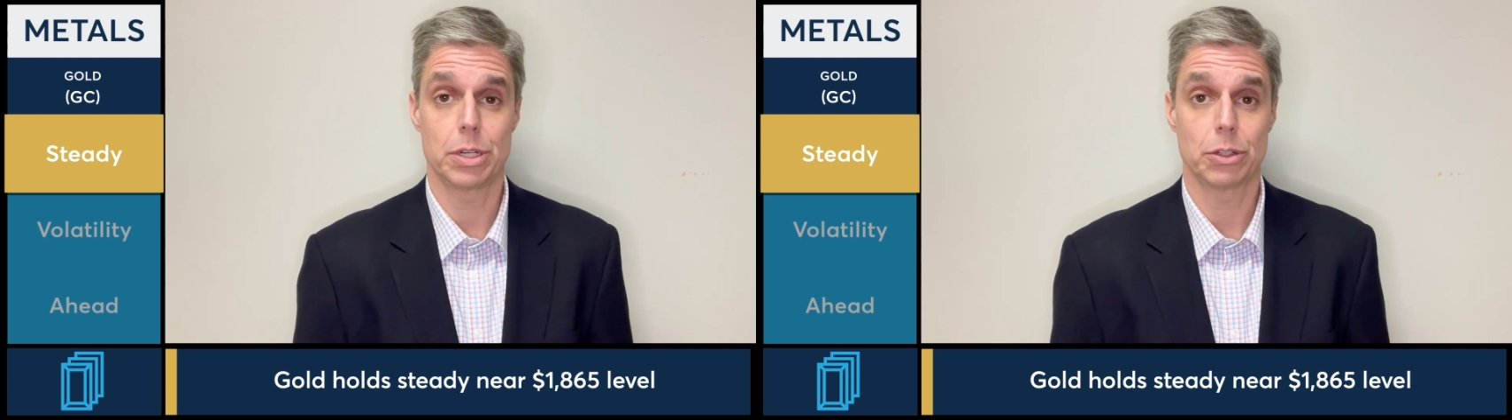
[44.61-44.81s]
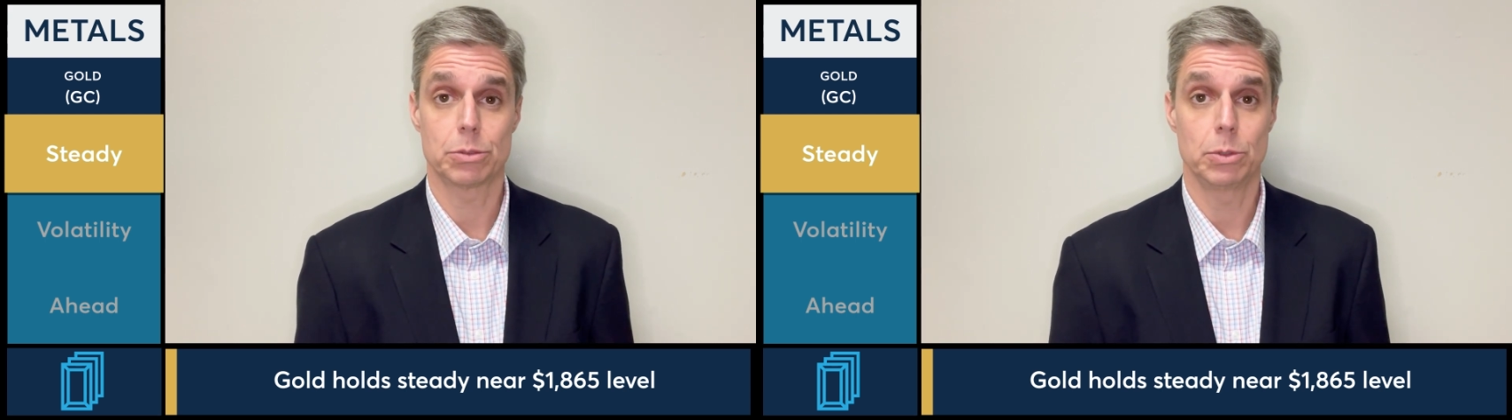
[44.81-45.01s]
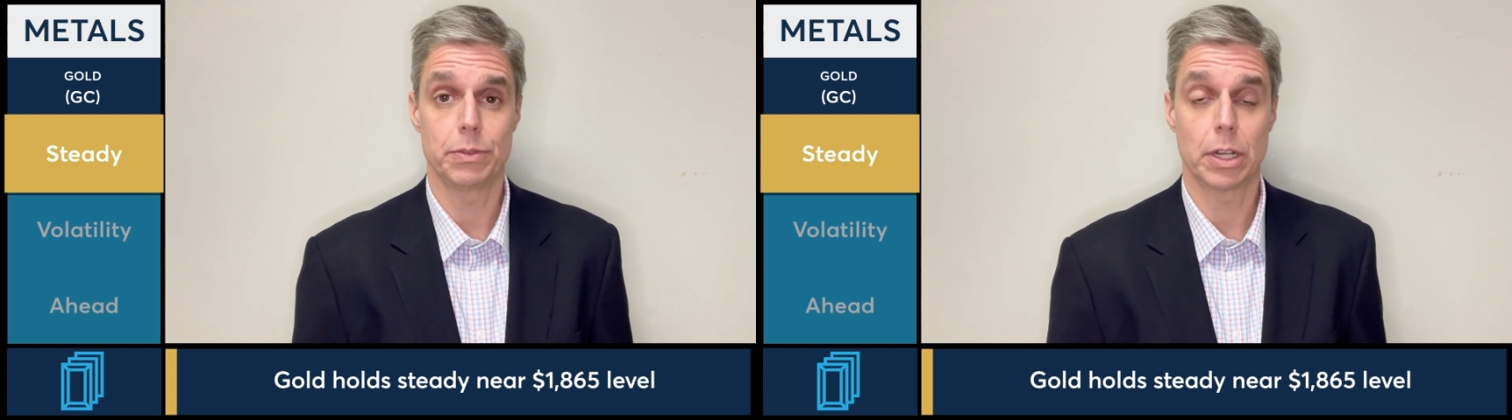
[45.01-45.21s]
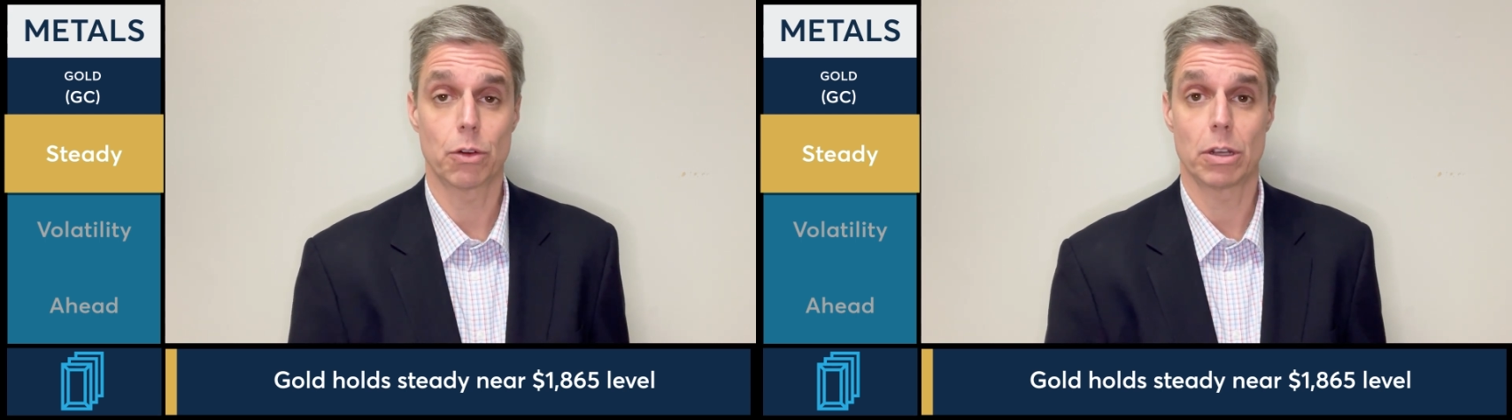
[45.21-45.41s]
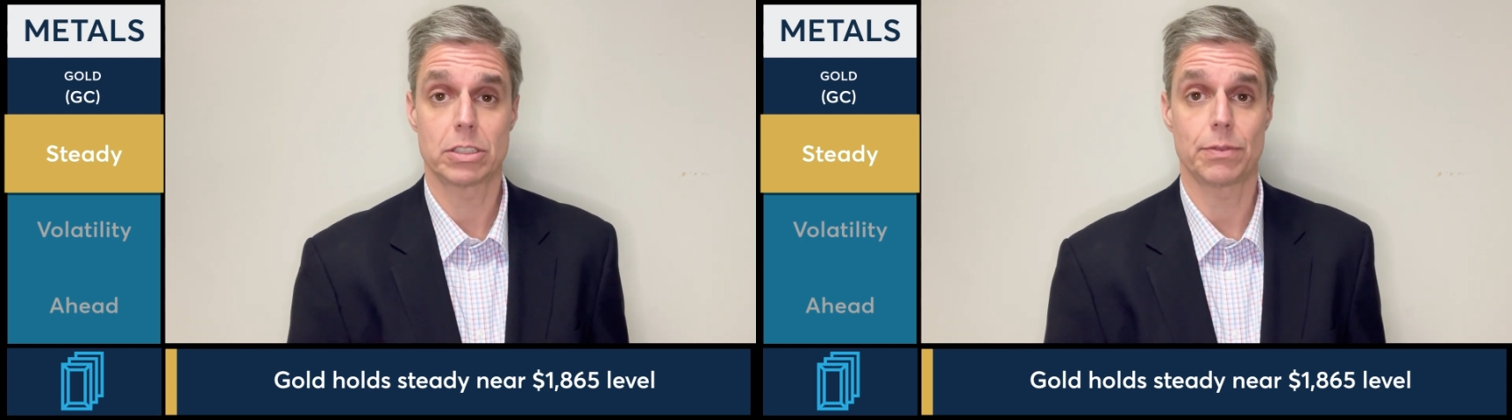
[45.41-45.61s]
yields moving
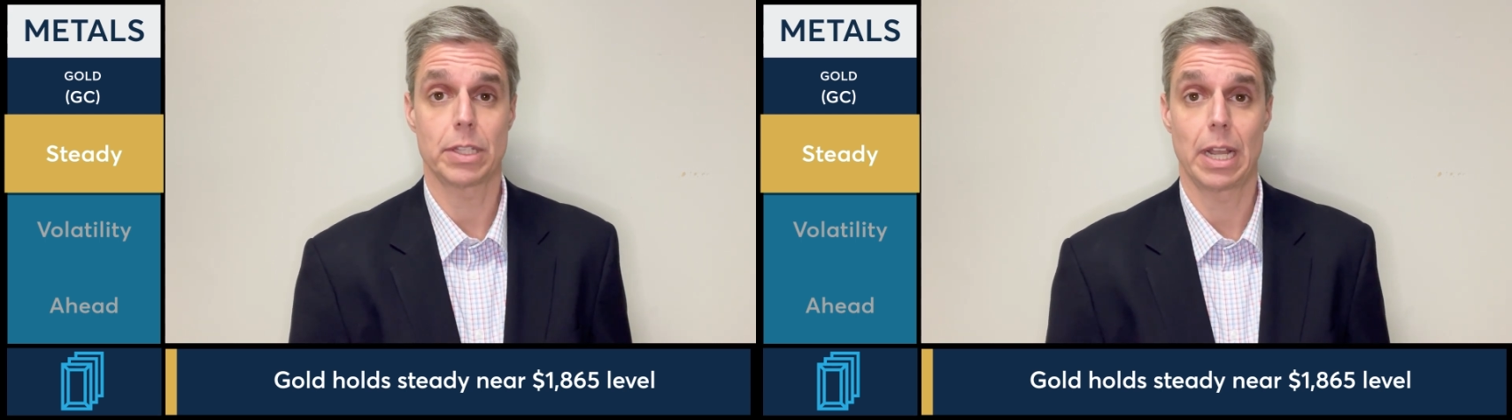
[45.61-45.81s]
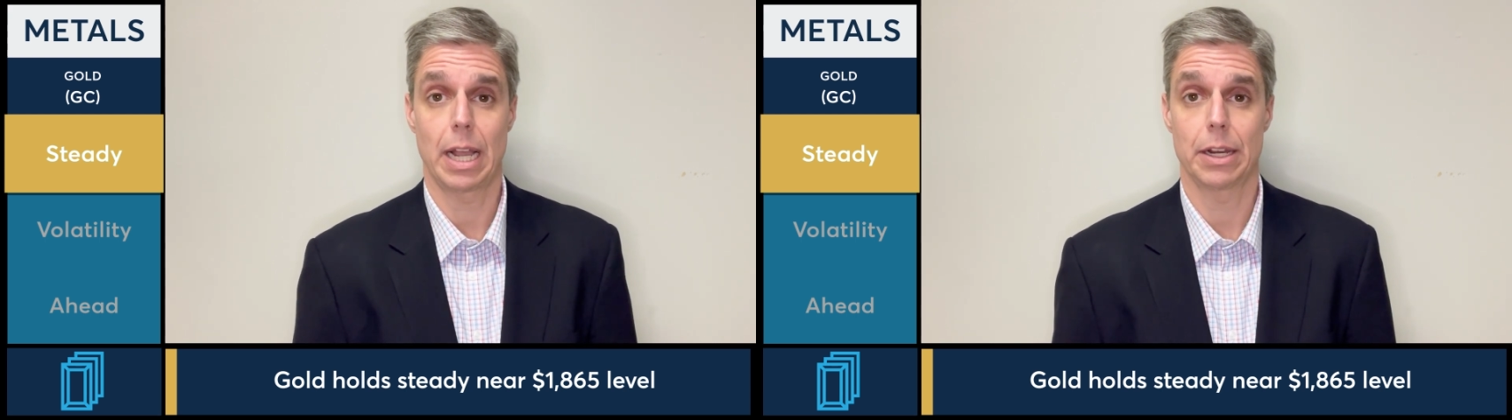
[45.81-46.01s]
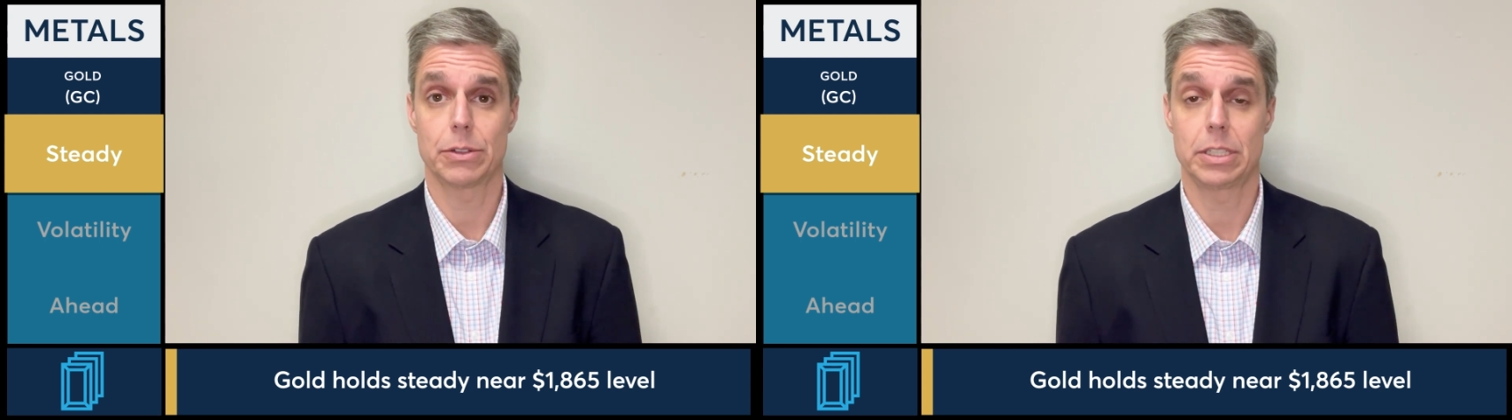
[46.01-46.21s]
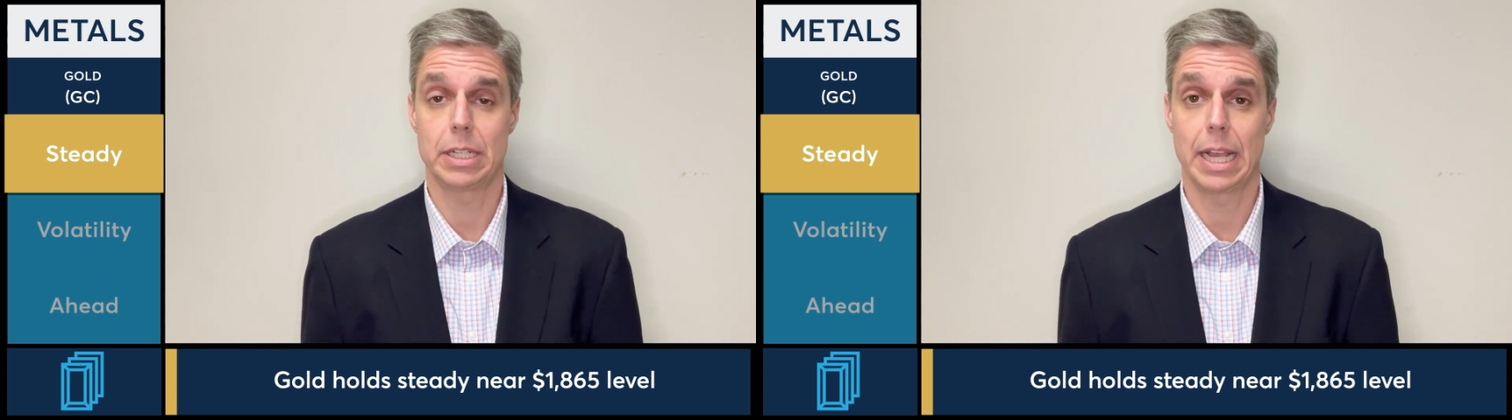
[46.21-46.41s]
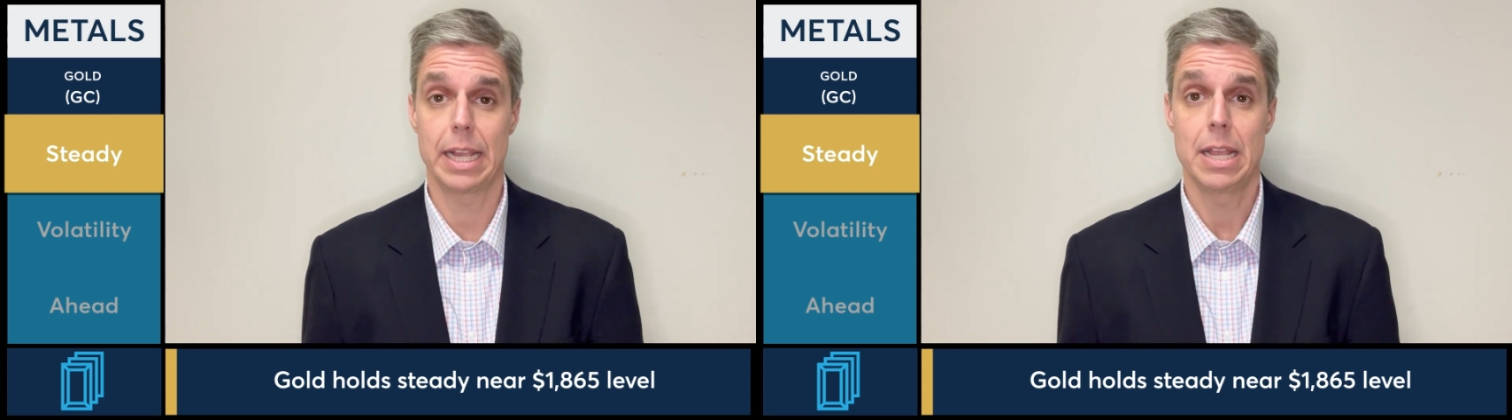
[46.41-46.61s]
aggressively higher
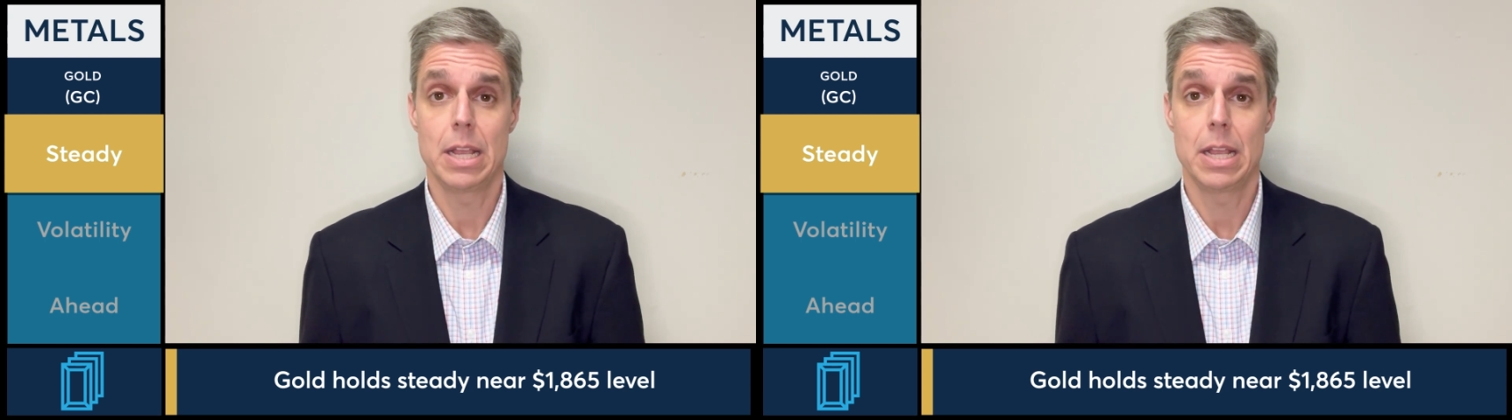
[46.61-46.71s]
today,